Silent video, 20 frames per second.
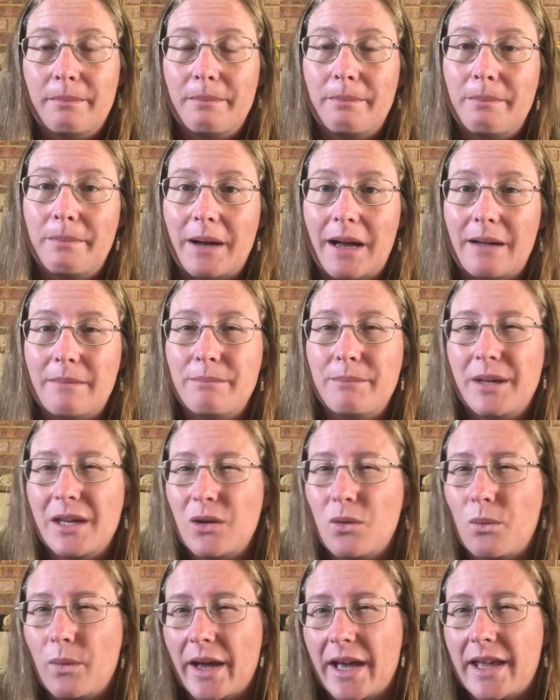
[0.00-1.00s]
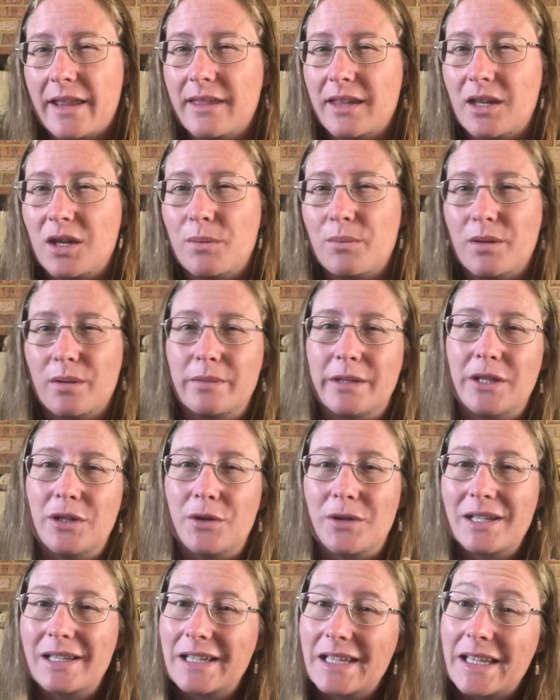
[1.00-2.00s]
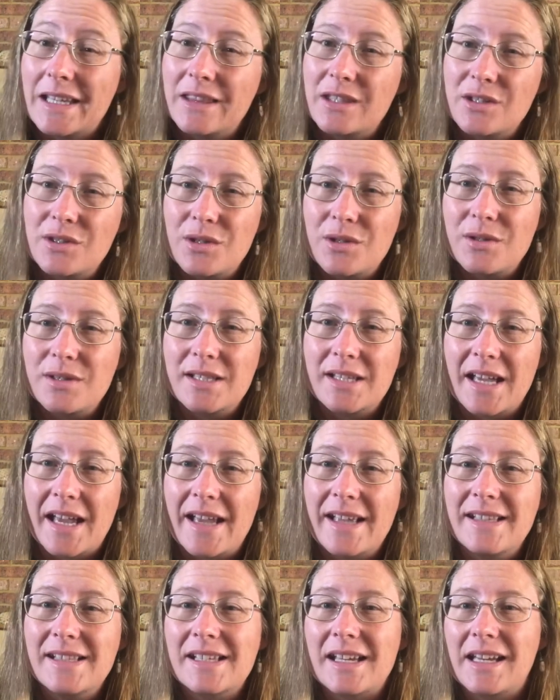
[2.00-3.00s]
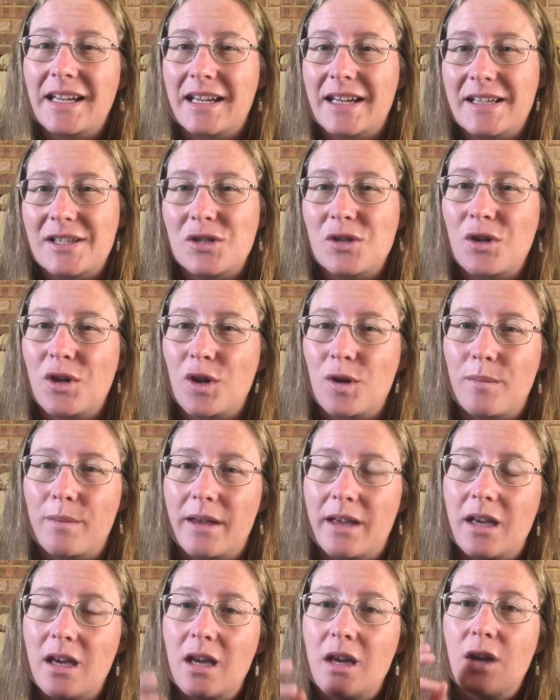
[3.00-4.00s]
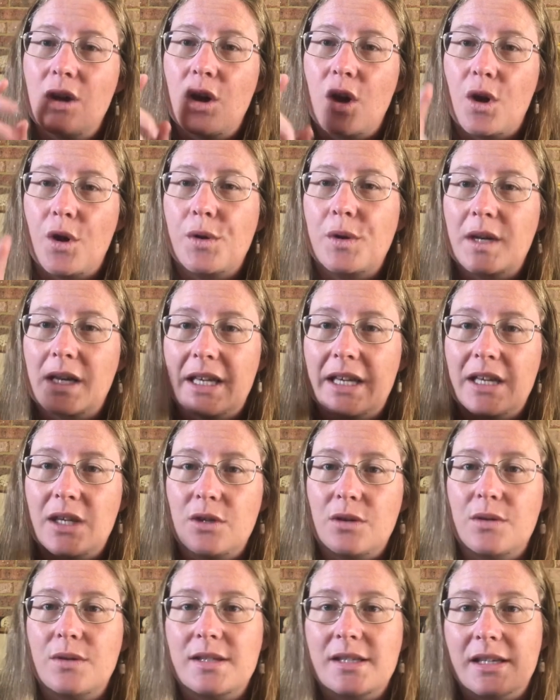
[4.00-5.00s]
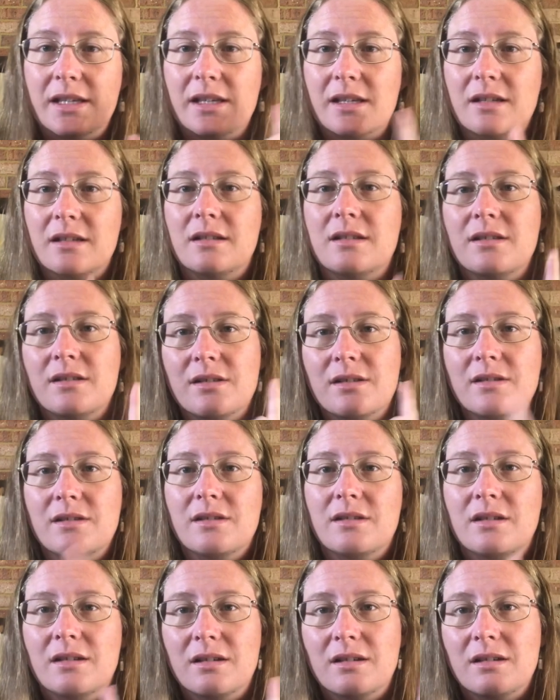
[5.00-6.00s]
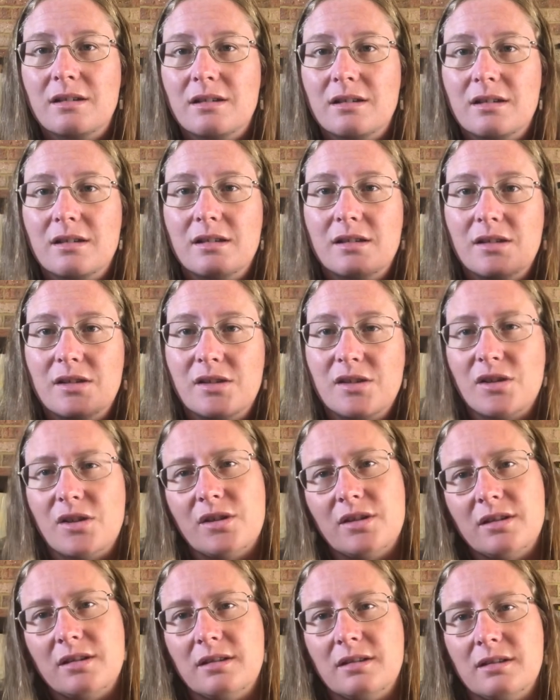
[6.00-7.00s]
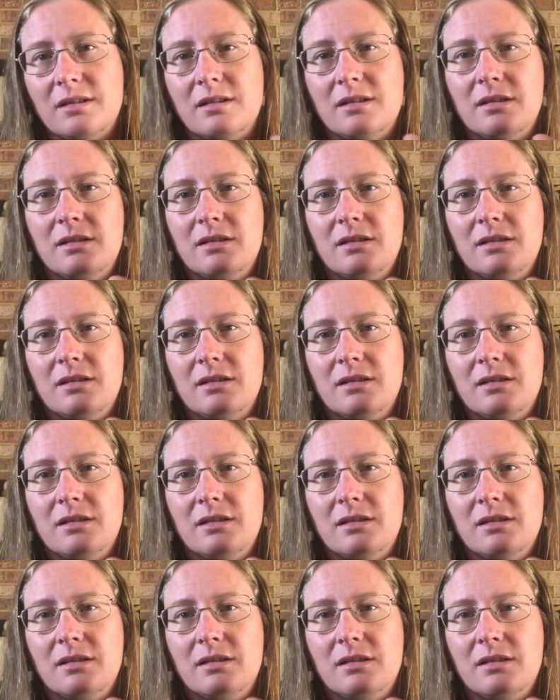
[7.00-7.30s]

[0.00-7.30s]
But be aware that you probably don't need the 2 skeins unless you're going to be only using certain